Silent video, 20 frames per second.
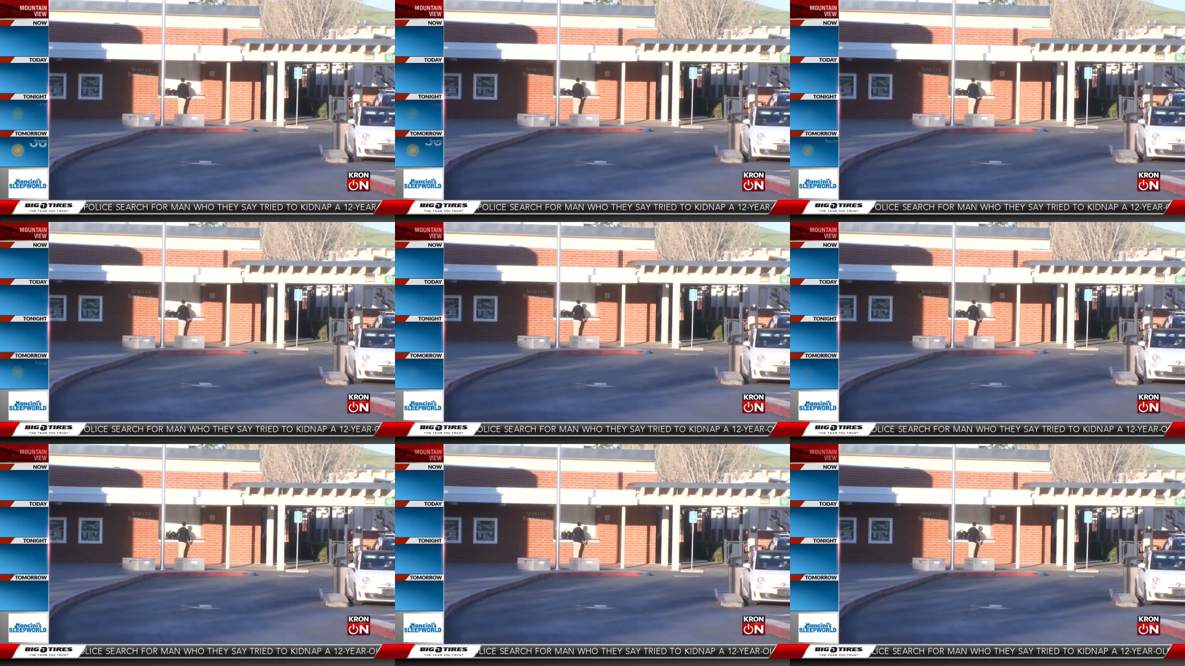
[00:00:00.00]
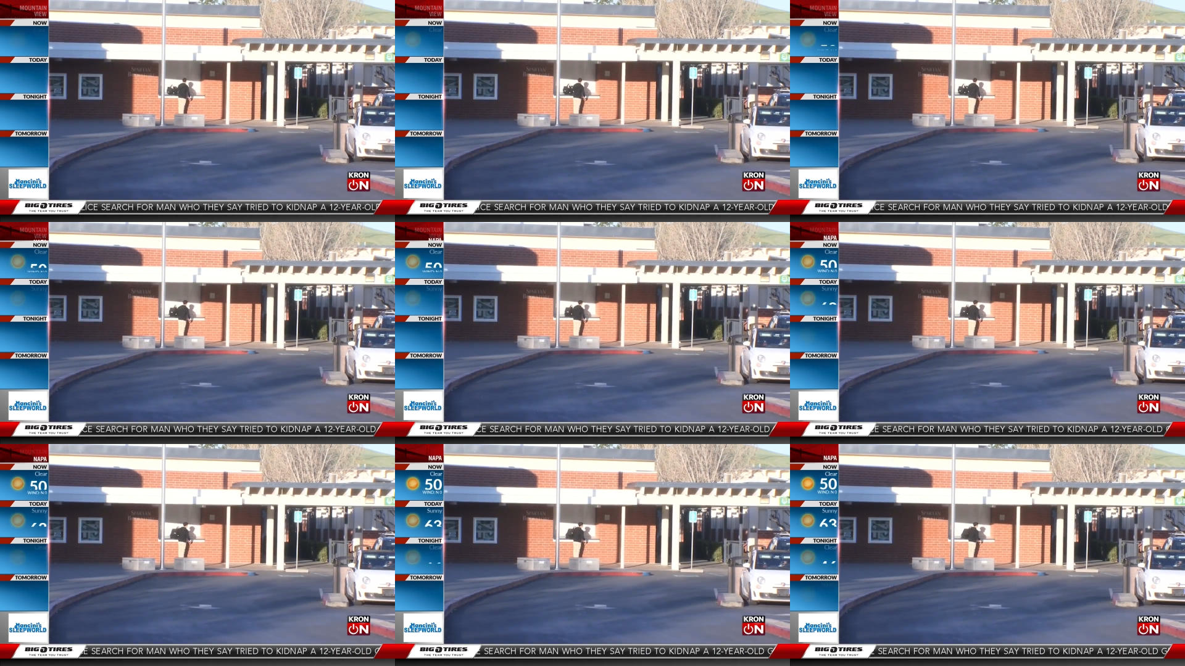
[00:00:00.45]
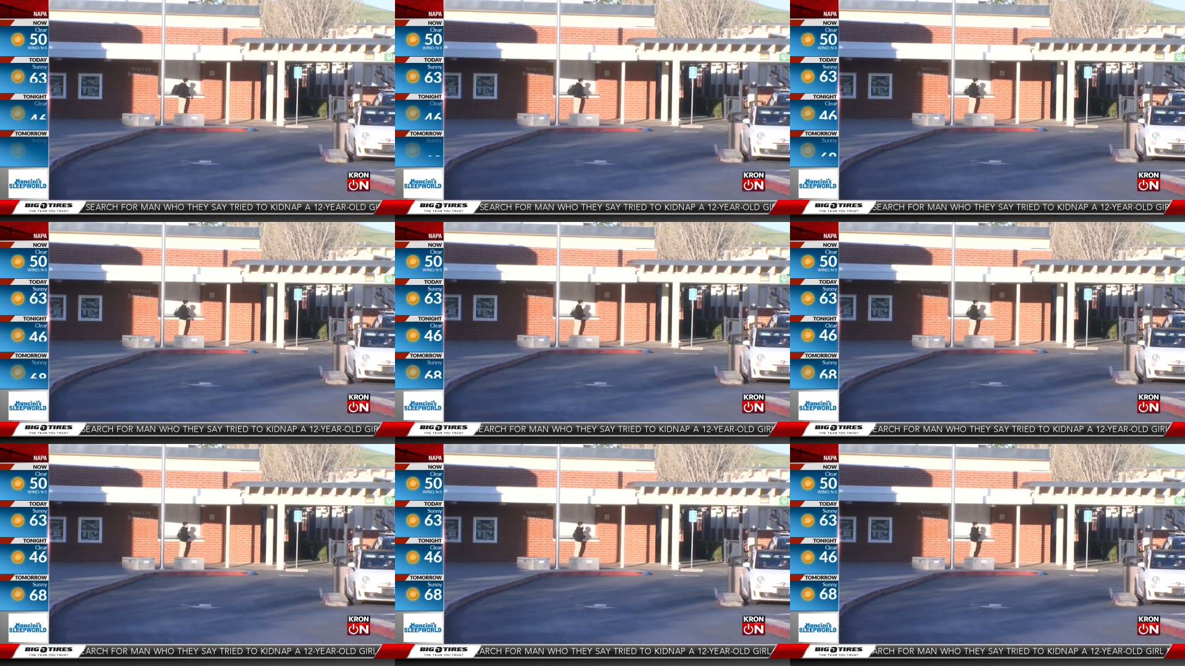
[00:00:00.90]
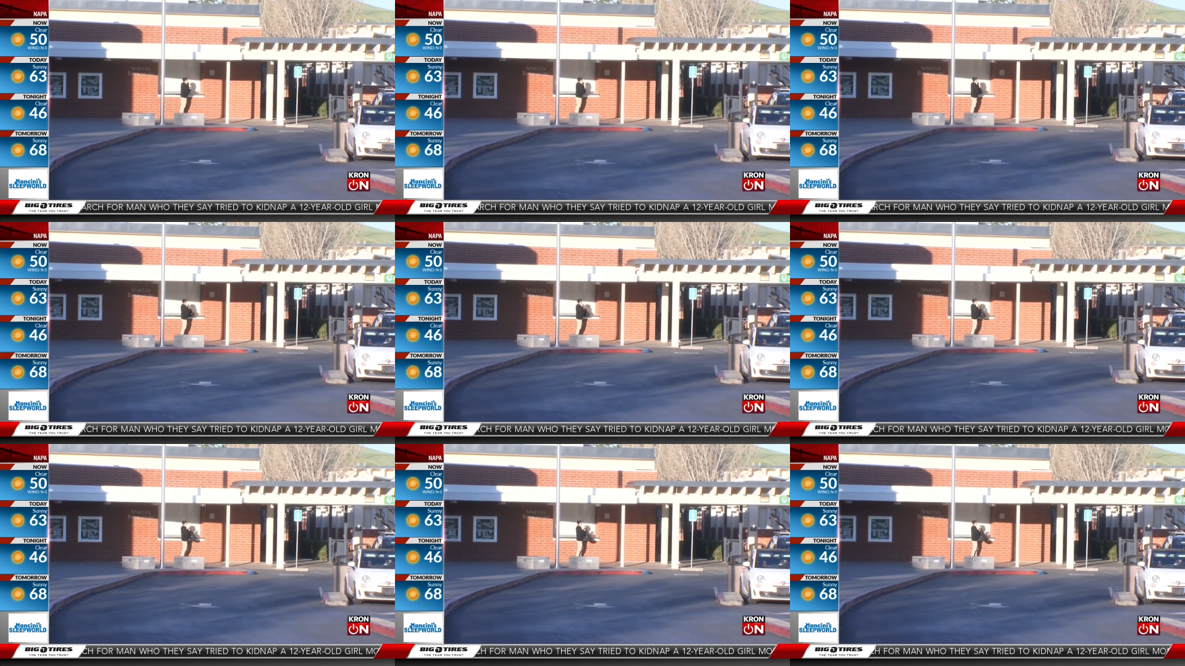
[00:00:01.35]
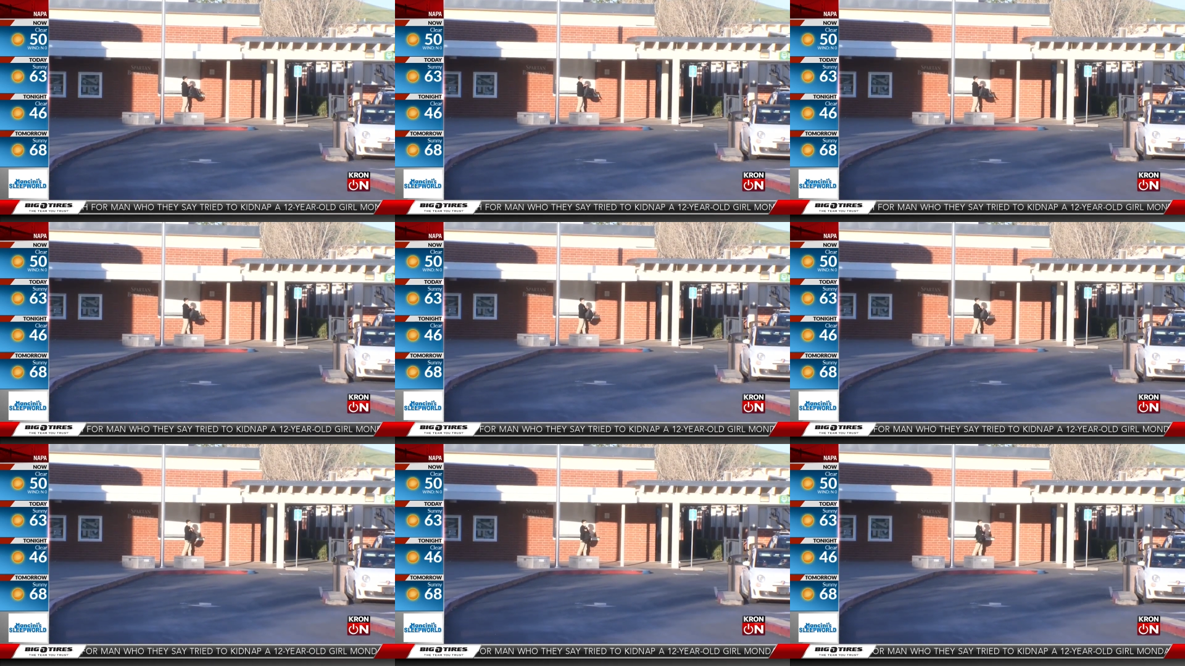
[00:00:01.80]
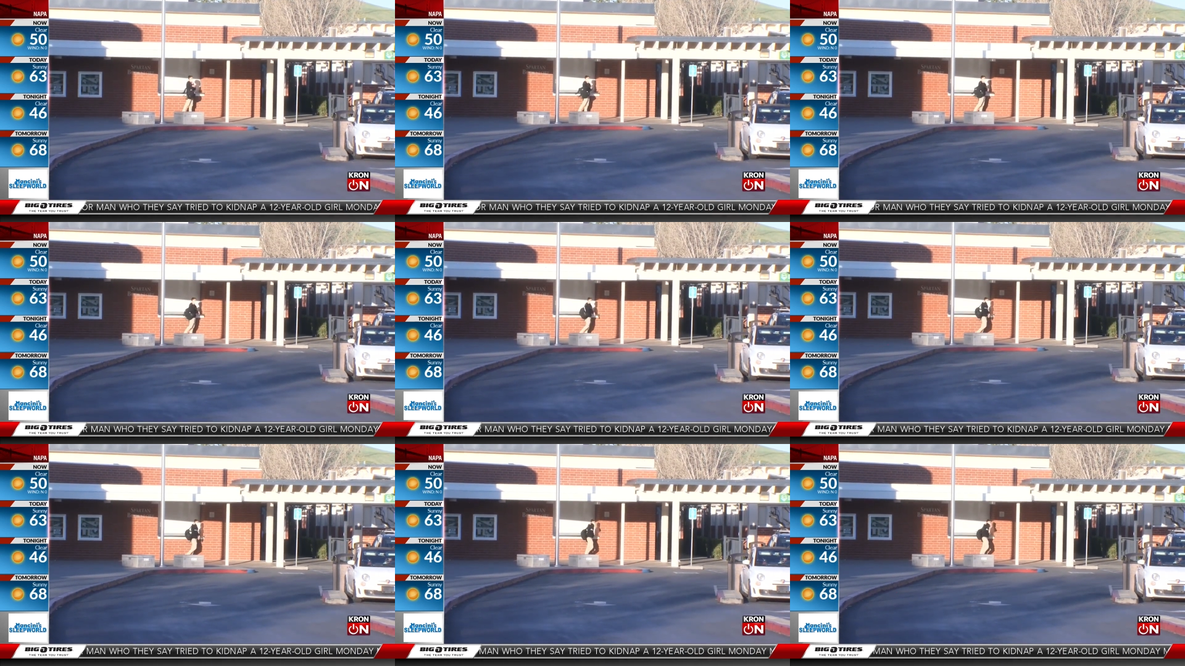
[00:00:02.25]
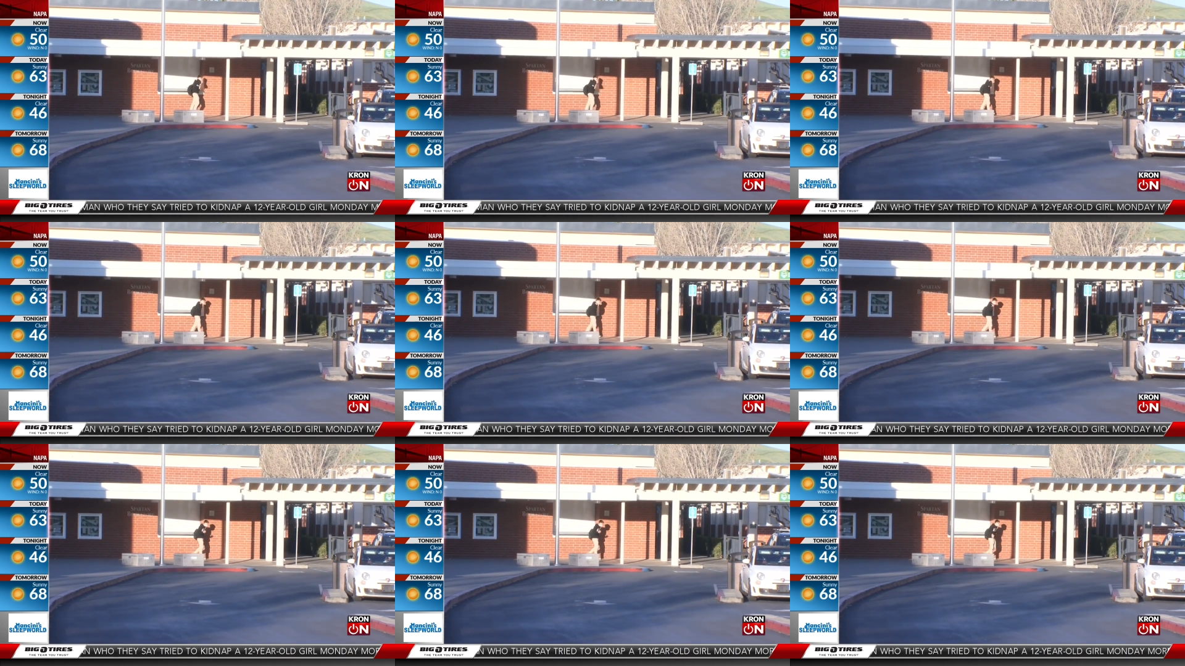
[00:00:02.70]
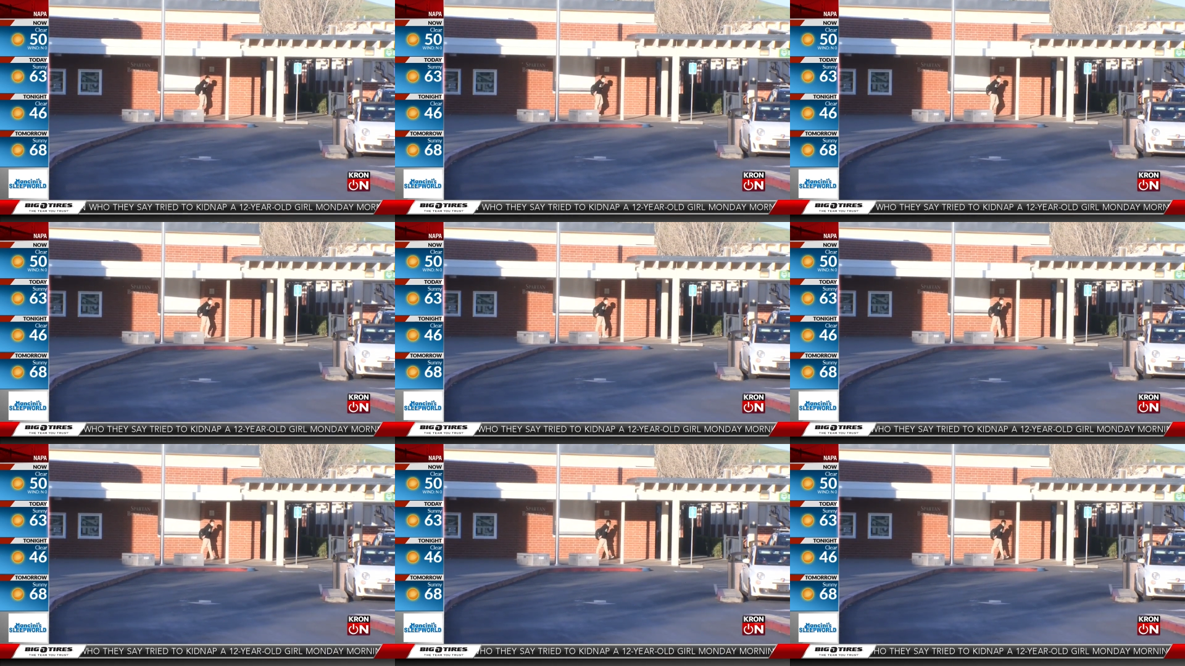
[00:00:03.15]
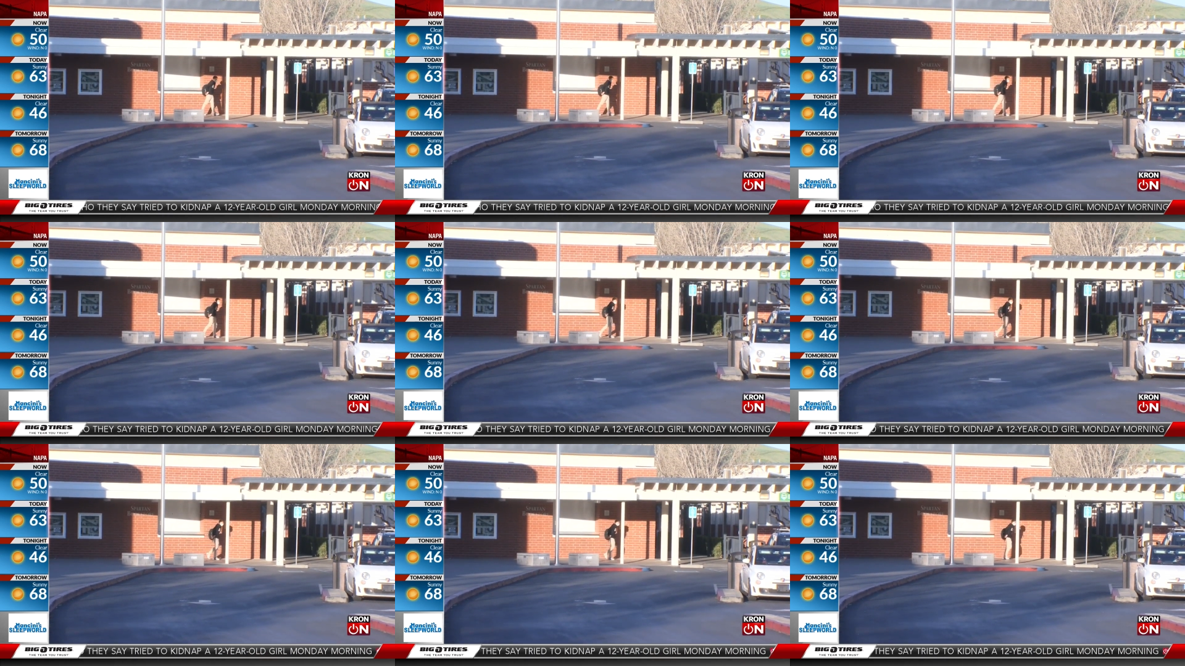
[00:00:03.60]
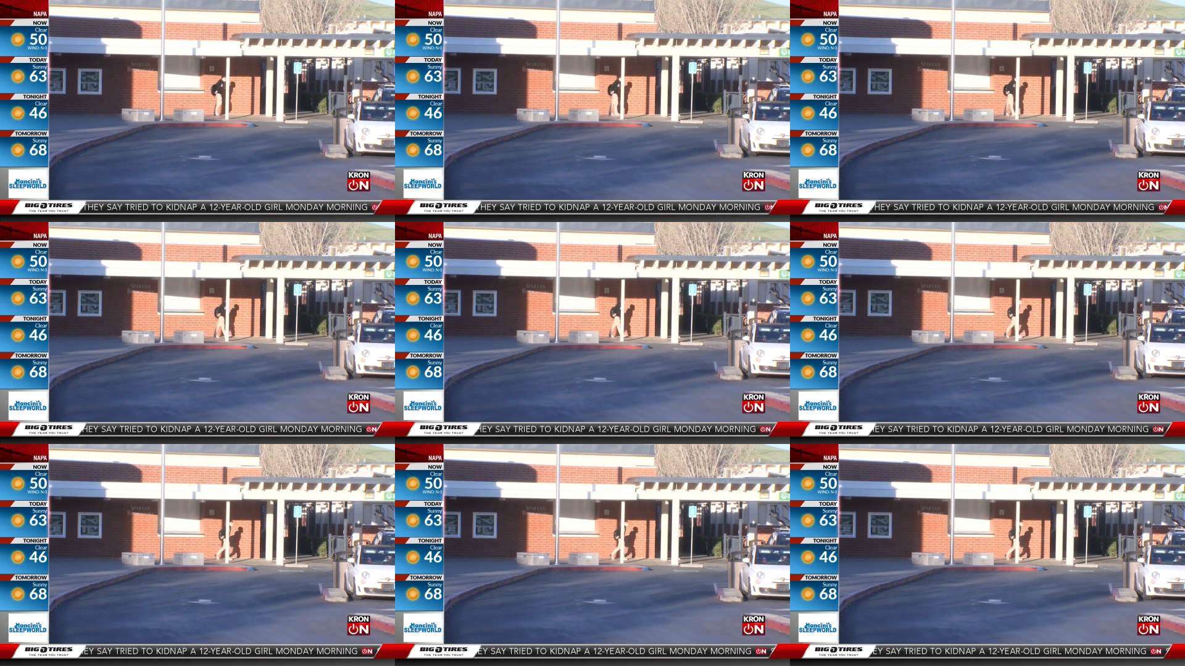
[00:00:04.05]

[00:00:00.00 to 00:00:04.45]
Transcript: (no speaker visible)